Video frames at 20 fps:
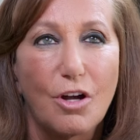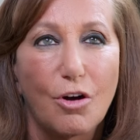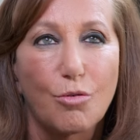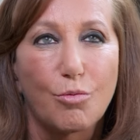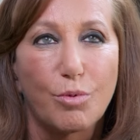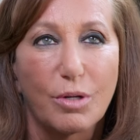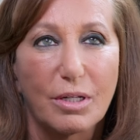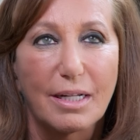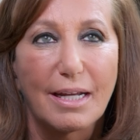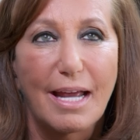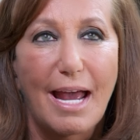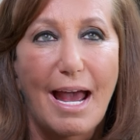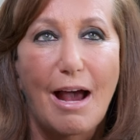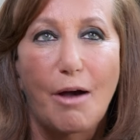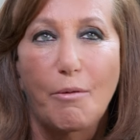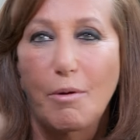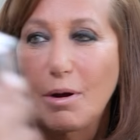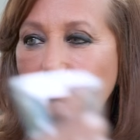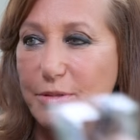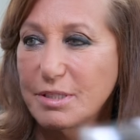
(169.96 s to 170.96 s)
know really
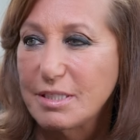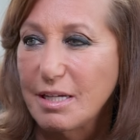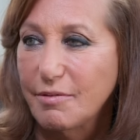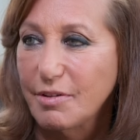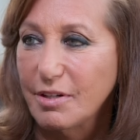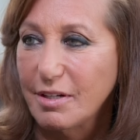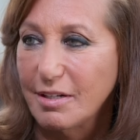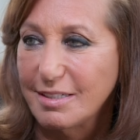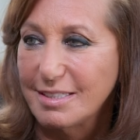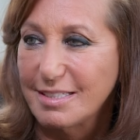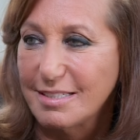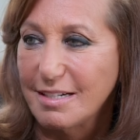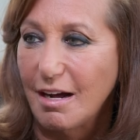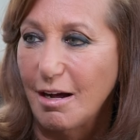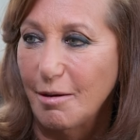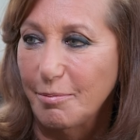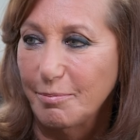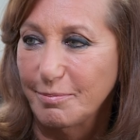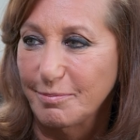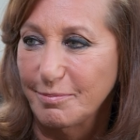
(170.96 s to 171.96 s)
how I was ever going to
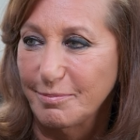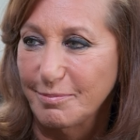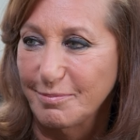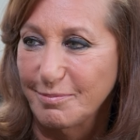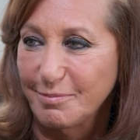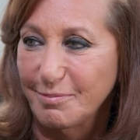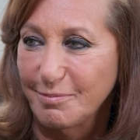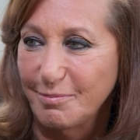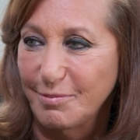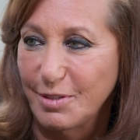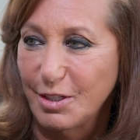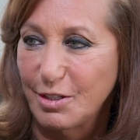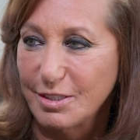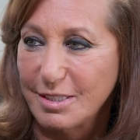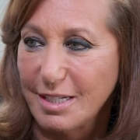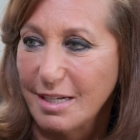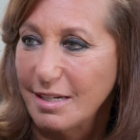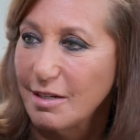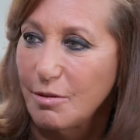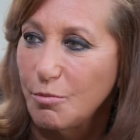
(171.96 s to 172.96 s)
stop,
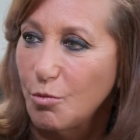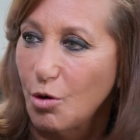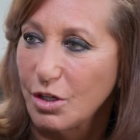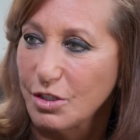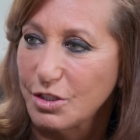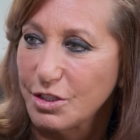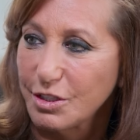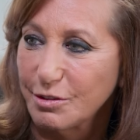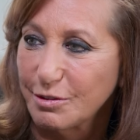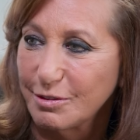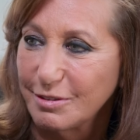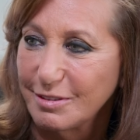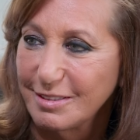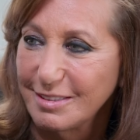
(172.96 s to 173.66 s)
because I didn't want to.